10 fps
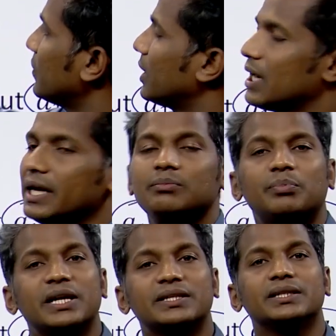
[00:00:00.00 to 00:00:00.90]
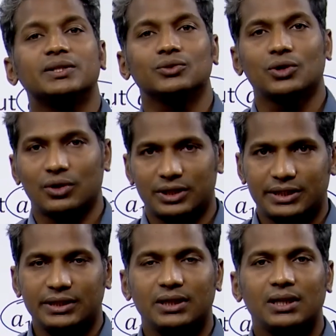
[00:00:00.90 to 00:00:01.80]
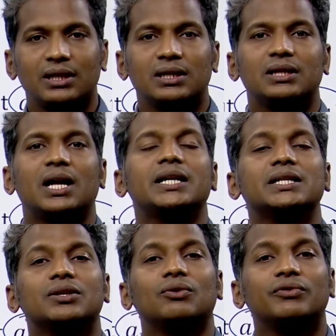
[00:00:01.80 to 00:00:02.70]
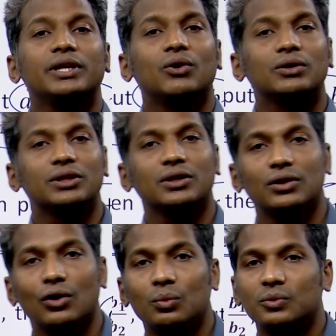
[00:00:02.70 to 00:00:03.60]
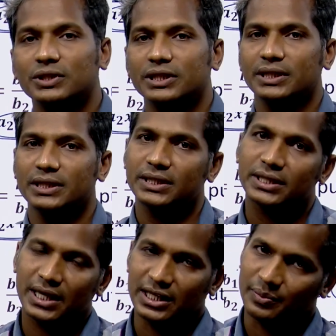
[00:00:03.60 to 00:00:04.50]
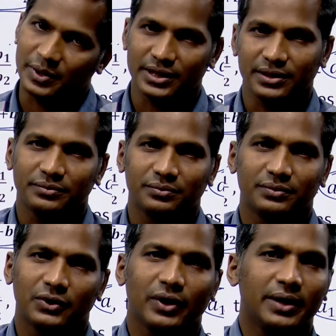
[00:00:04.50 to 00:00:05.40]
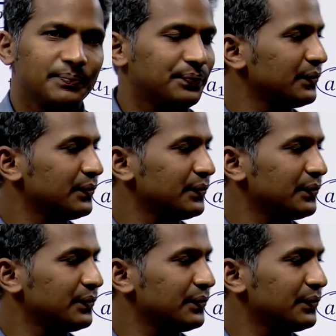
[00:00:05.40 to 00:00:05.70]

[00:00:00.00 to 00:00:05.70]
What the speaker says: one line passing through the origin. That is how we got the homogeneous expression. Okay.